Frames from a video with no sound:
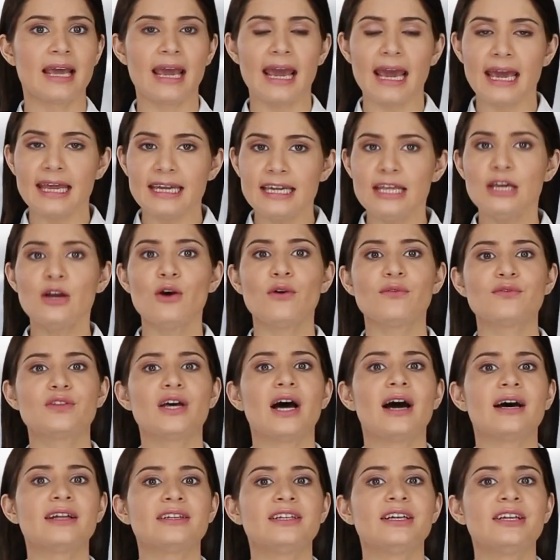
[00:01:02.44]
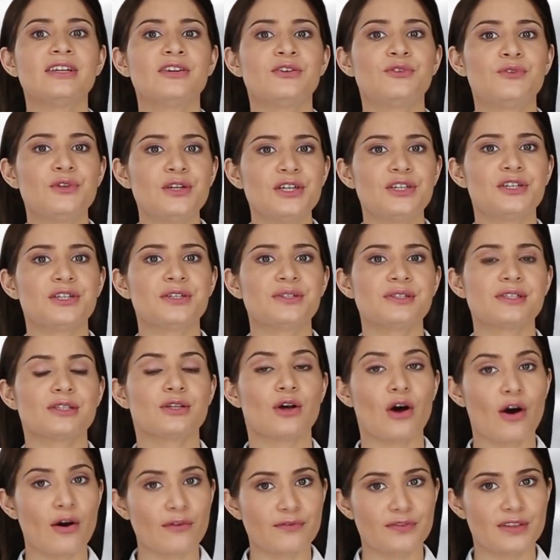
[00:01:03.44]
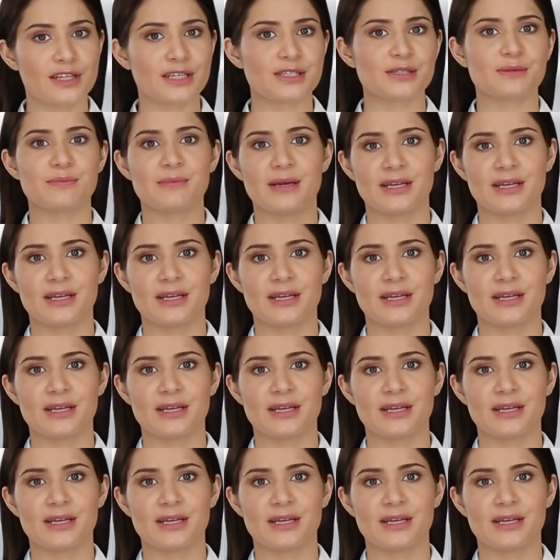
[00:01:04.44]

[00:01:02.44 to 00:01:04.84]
any of the other ingredients of this